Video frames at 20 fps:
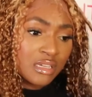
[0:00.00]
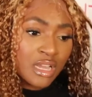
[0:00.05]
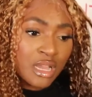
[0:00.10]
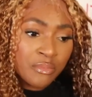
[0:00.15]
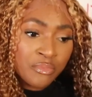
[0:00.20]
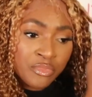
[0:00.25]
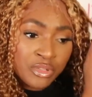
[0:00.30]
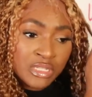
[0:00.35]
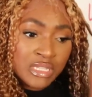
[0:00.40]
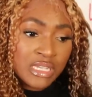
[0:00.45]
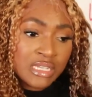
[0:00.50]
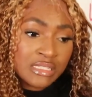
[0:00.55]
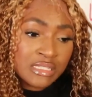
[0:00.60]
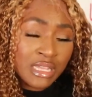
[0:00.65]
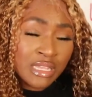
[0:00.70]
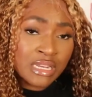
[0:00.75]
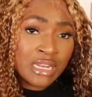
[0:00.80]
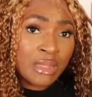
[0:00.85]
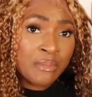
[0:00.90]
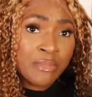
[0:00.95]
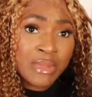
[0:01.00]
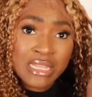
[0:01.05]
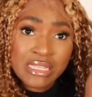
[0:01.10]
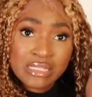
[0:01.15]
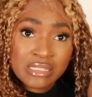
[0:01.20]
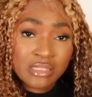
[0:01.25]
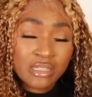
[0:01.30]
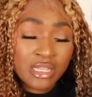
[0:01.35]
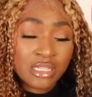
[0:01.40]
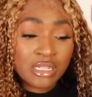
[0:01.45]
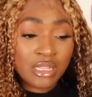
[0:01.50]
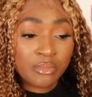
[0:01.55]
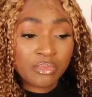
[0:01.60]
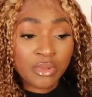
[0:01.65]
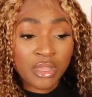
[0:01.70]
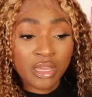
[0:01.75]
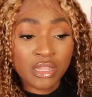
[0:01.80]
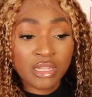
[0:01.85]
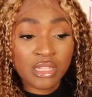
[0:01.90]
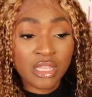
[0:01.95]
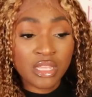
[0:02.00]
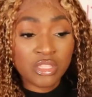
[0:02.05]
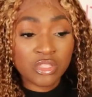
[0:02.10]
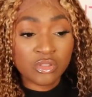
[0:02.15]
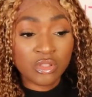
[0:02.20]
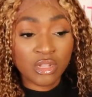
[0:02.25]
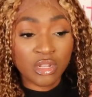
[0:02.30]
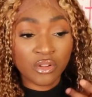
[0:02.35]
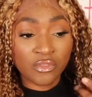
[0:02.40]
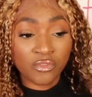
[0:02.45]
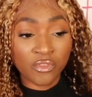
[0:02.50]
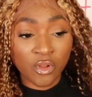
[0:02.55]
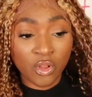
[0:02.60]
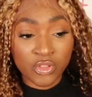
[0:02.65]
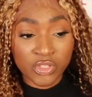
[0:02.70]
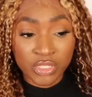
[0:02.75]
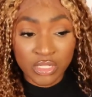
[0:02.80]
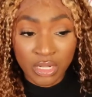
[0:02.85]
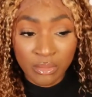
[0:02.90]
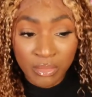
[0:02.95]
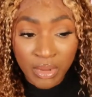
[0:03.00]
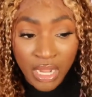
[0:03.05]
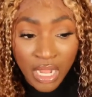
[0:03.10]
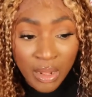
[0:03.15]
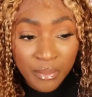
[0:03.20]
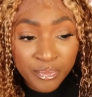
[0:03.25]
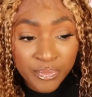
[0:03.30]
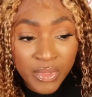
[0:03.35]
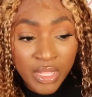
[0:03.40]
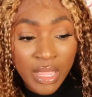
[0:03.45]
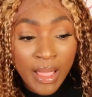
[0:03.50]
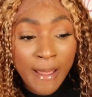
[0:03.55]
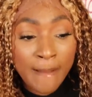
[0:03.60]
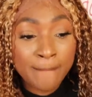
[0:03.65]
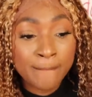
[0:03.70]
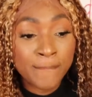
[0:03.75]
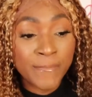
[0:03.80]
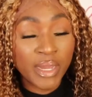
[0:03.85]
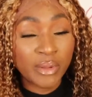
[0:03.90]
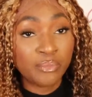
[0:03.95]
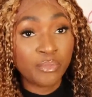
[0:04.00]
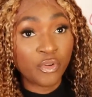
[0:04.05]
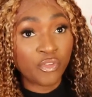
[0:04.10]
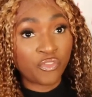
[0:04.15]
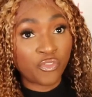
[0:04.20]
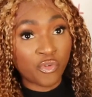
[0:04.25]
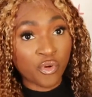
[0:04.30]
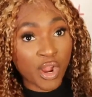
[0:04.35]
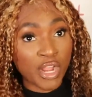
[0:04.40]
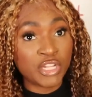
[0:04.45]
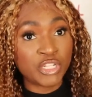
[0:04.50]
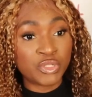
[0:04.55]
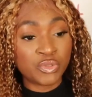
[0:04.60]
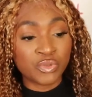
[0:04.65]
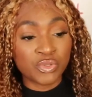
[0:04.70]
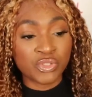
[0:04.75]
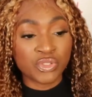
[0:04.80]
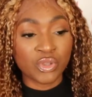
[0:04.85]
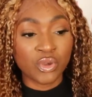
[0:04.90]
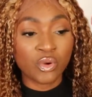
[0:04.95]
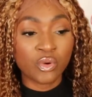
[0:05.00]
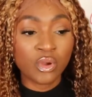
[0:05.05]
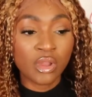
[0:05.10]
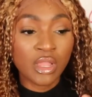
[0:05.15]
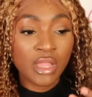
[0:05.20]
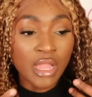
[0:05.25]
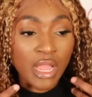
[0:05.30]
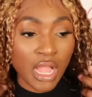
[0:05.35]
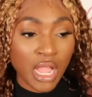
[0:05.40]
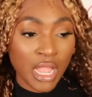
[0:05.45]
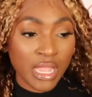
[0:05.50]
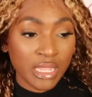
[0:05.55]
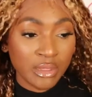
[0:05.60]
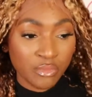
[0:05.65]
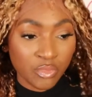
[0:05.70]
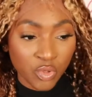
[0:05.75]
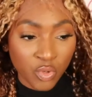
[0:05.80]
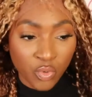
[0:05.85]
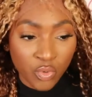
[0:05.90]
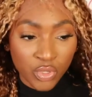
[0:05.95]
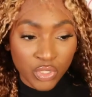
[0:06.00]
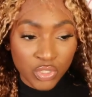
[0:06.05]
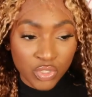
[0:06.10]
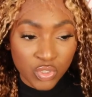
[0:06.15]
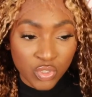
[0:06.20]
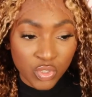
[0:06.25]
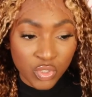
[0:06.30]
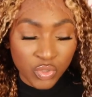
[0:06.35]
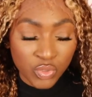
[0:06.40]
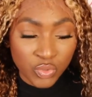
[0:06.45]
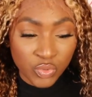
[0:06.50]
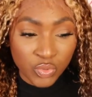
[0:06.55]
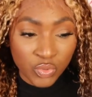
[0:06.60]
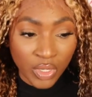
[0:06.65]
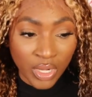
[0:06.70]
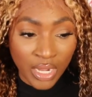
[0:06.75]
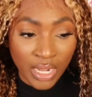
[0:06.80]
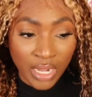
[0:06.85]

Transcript: I'm really excited. I may still end up cutting it so that it falls in a bob. But before I do so, I am going to...